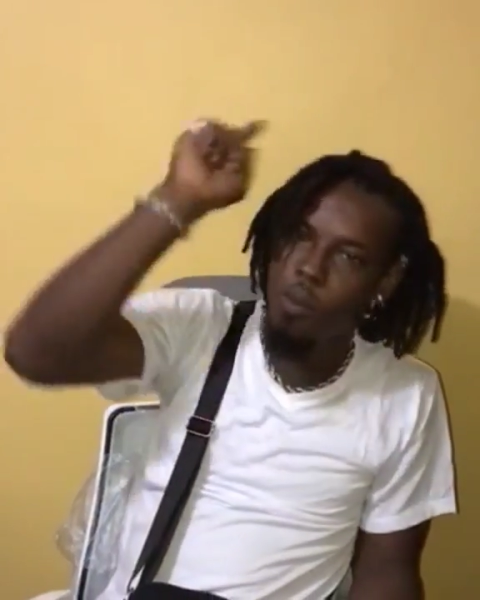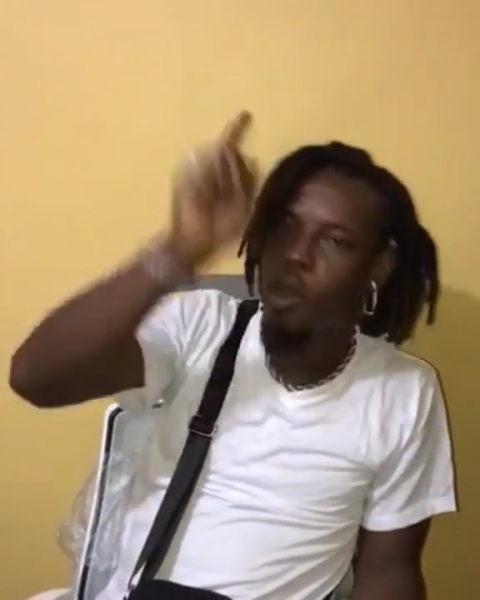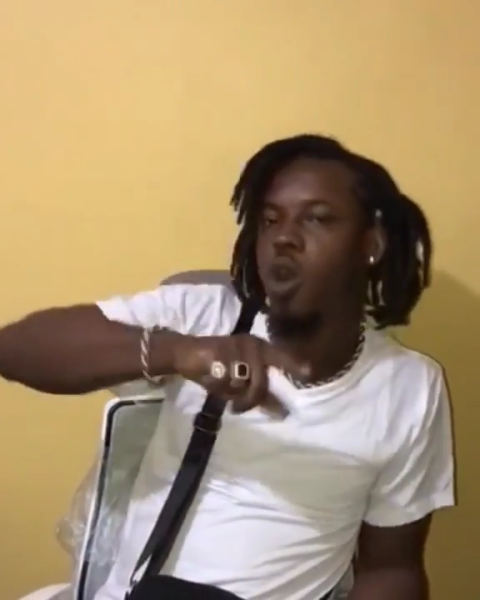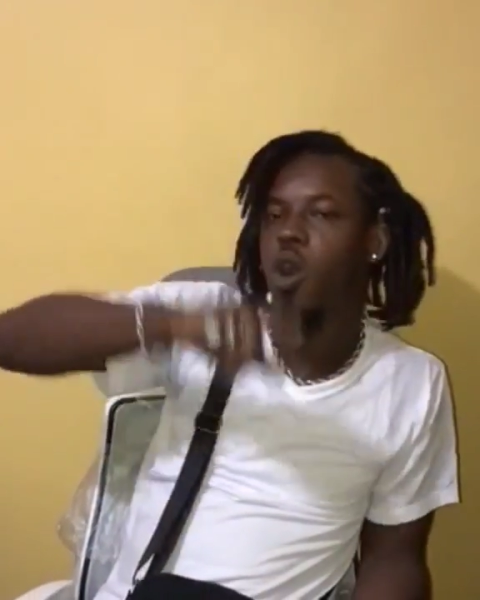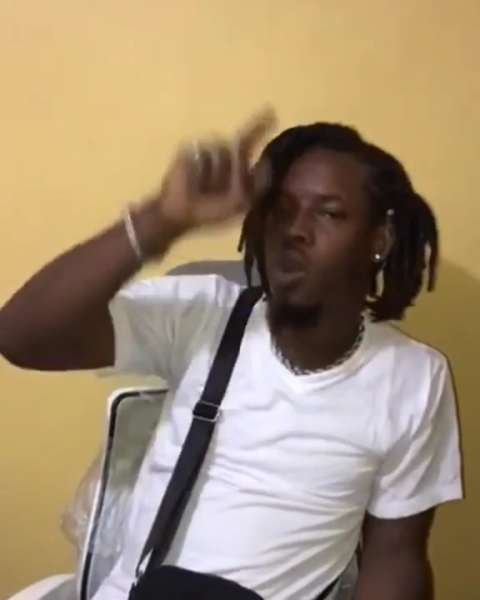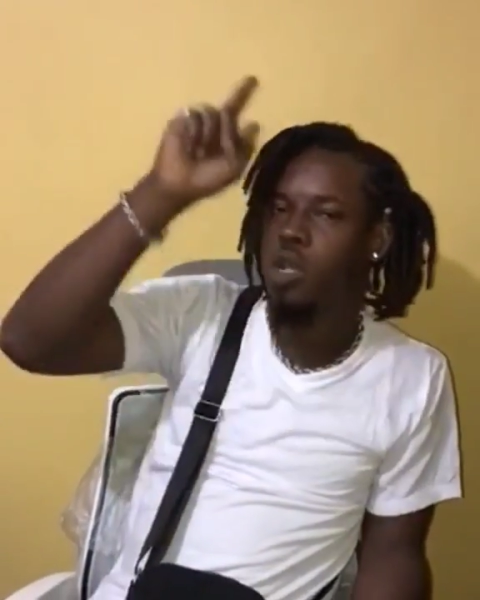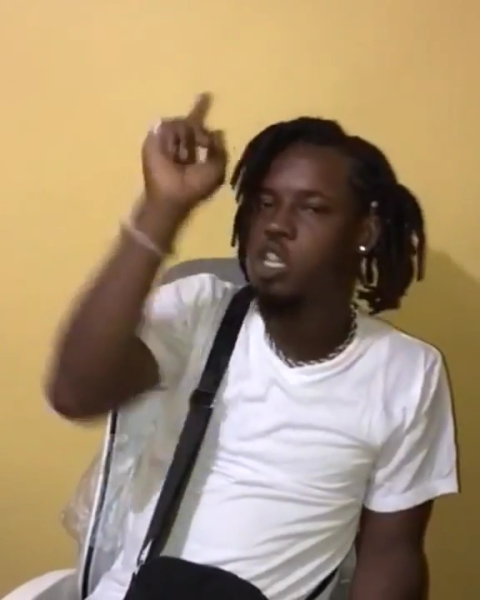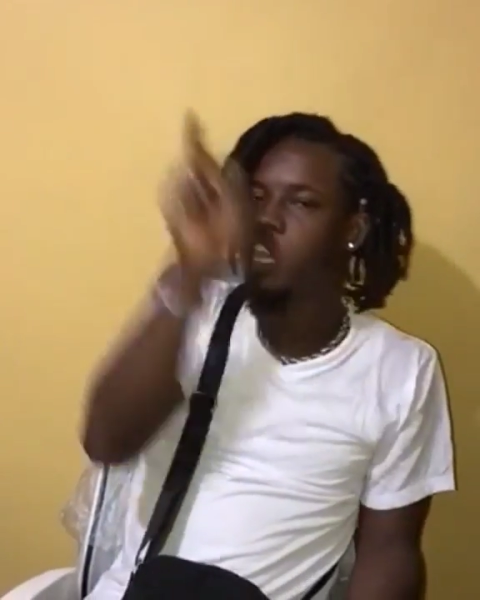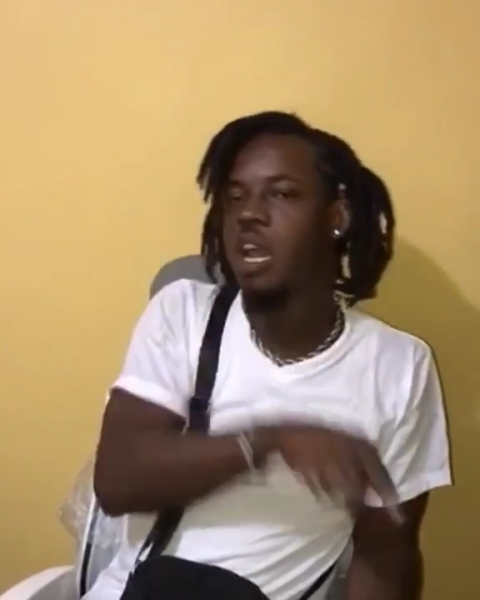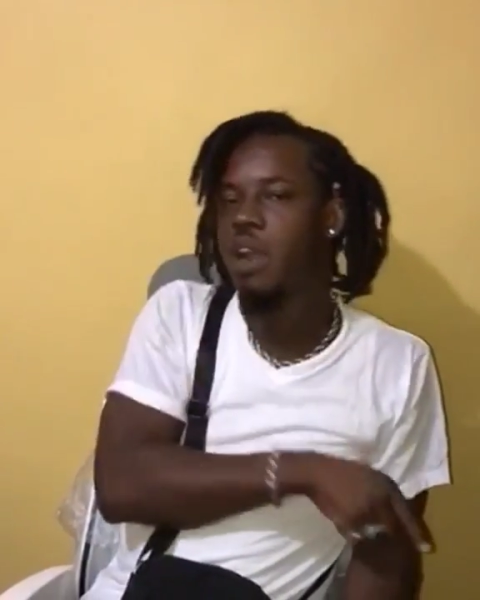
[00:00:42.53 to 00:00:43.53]
Moko
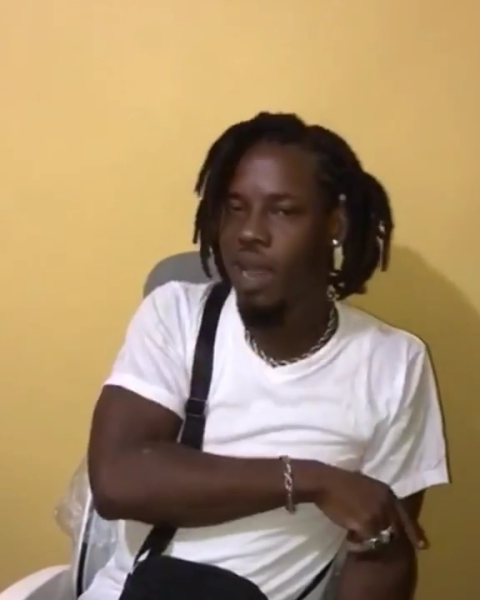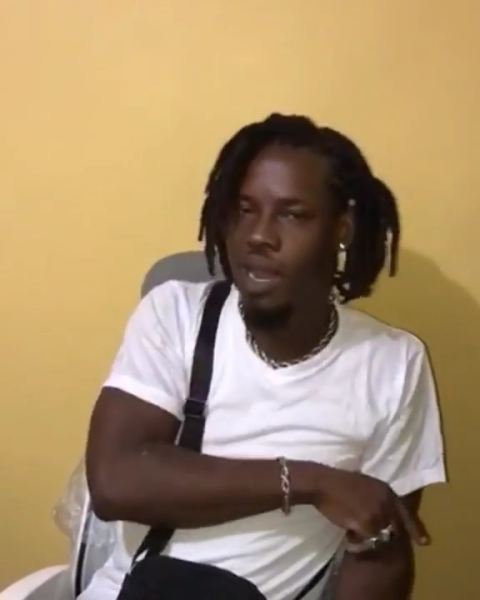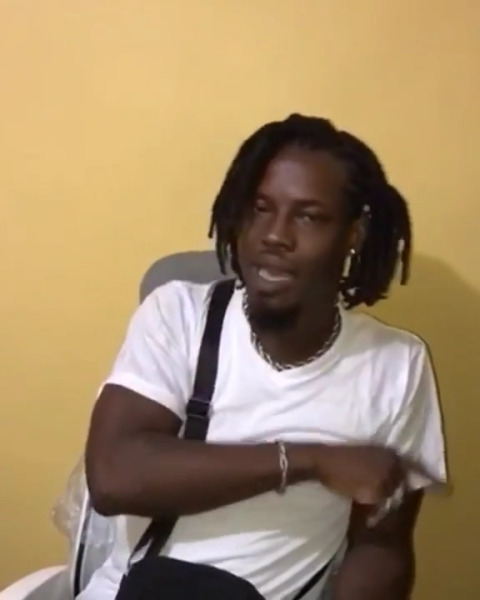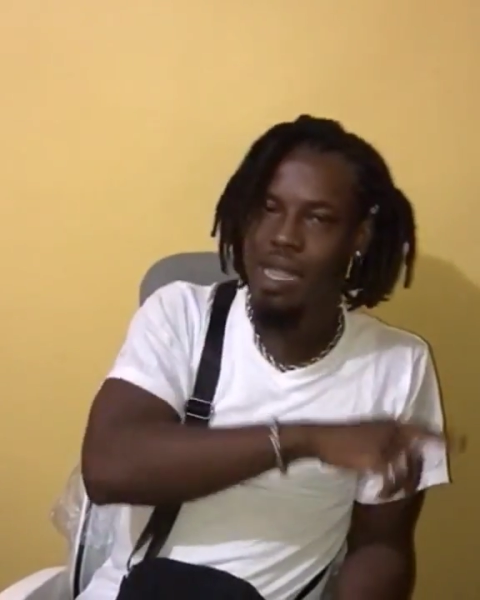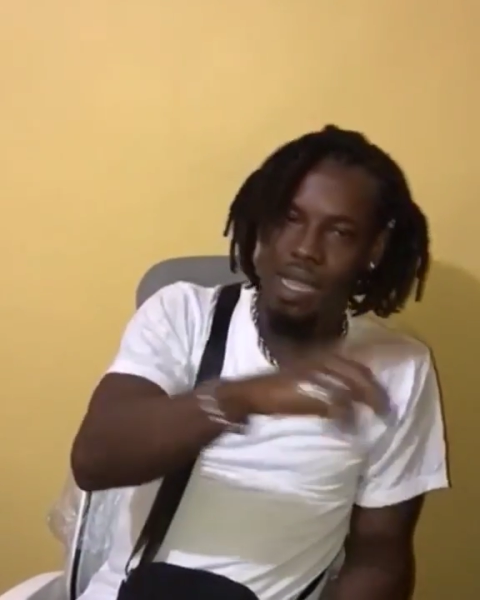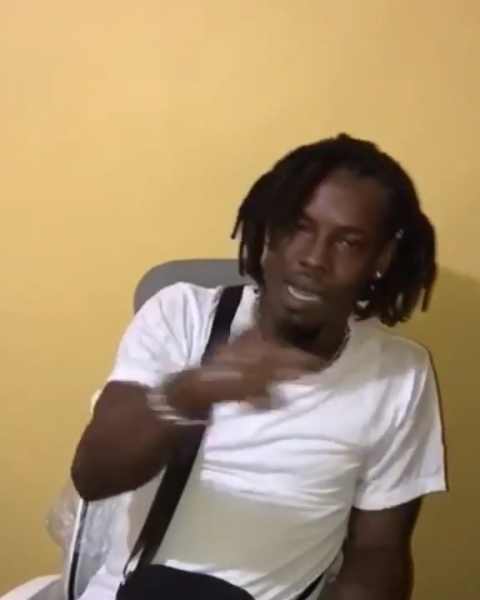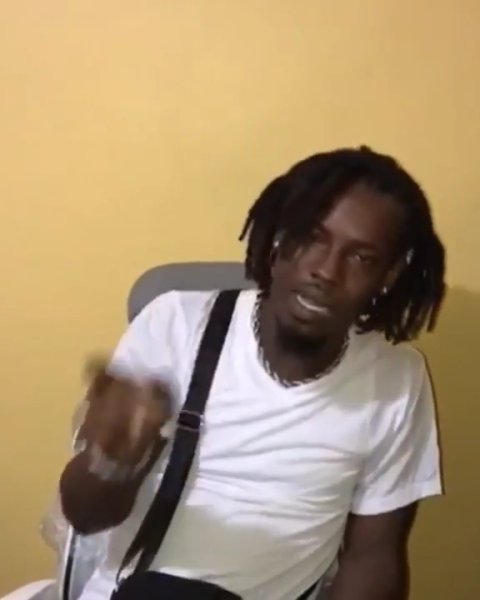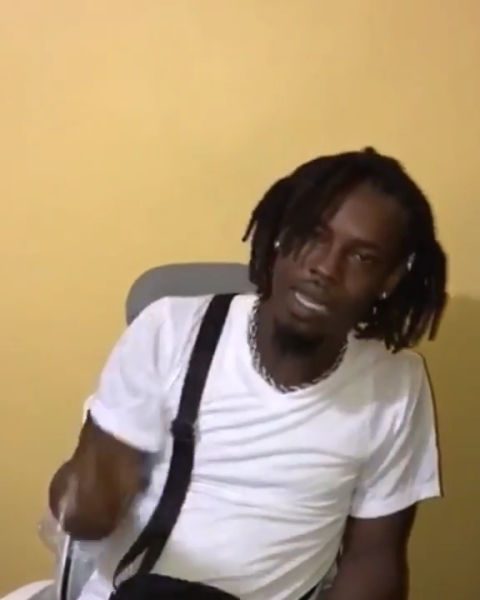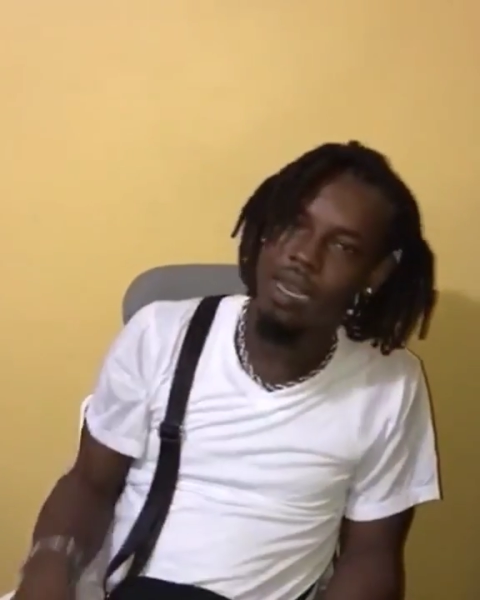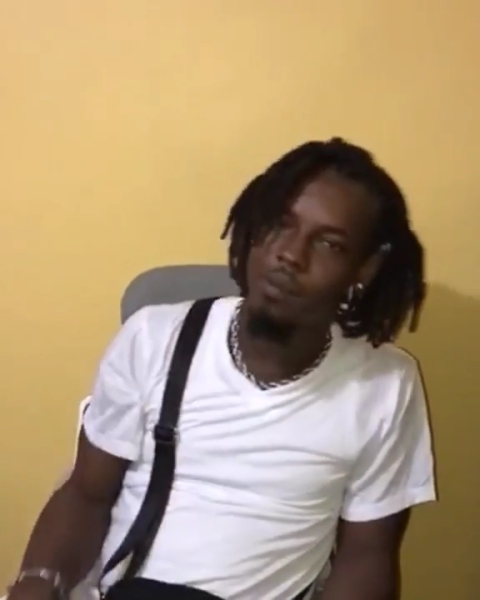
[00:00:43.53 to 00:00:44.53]
General
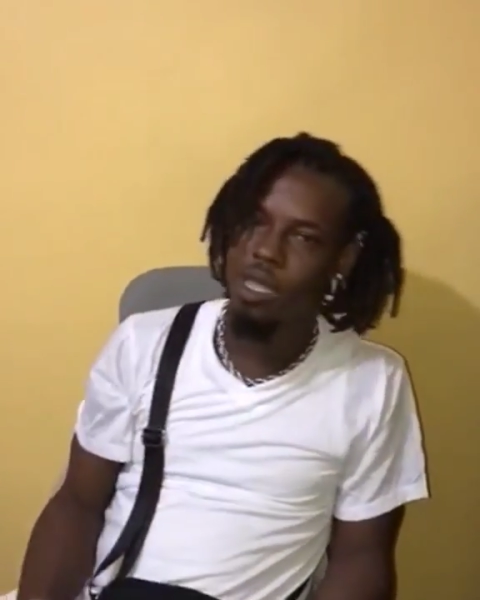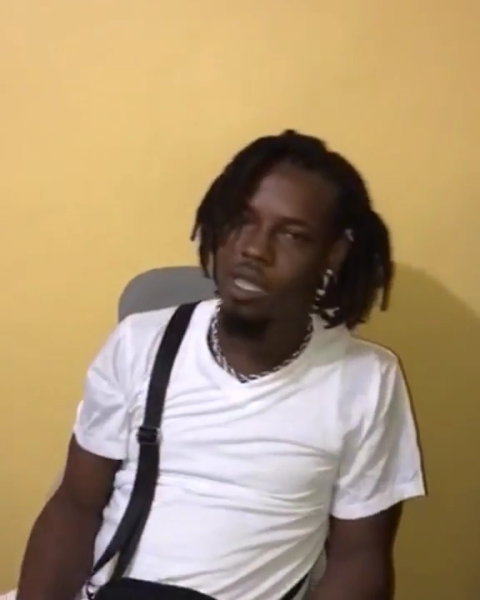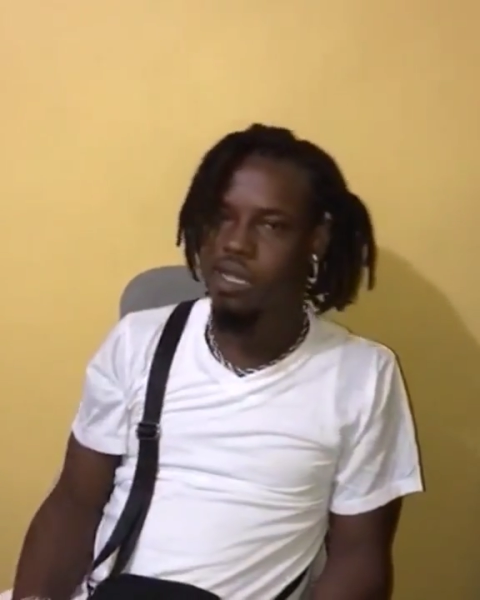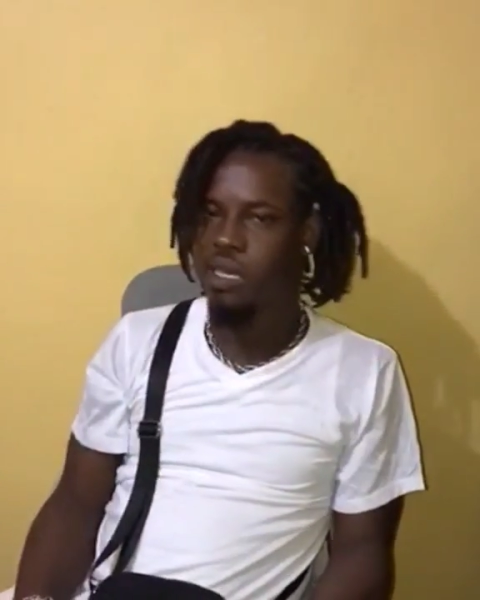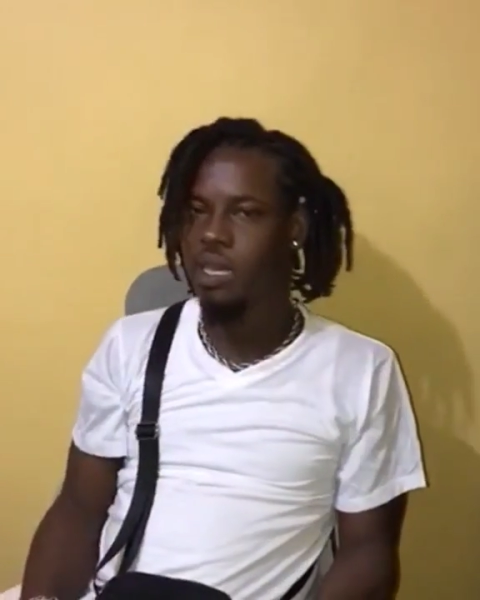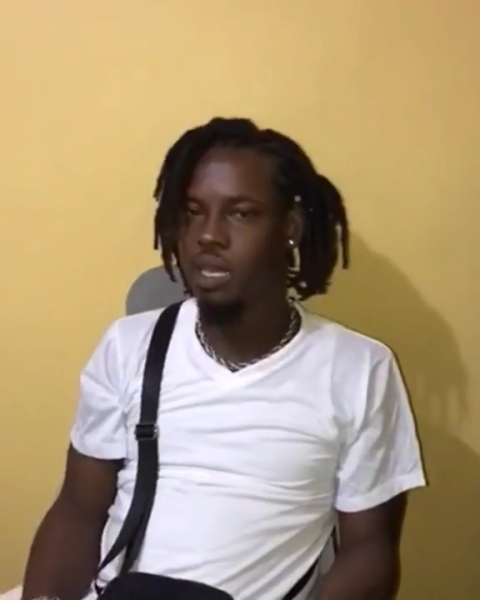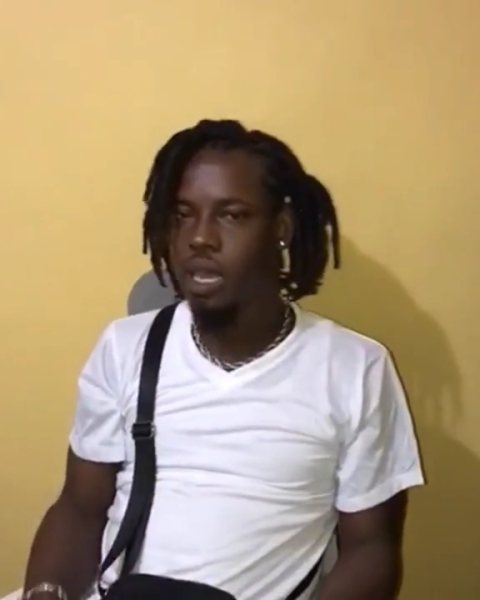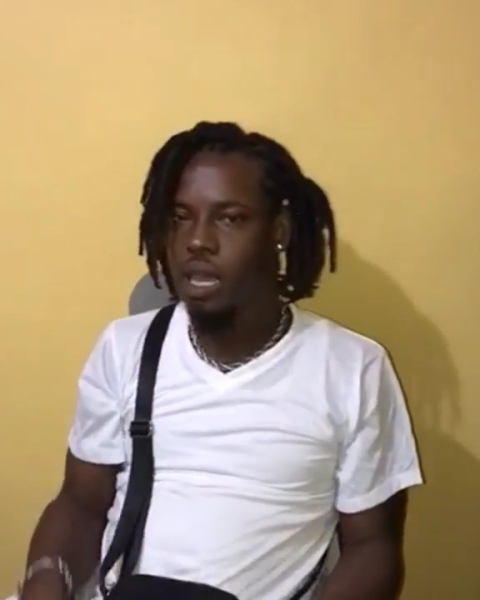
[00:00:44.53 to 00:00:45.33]
Entertainment, you see.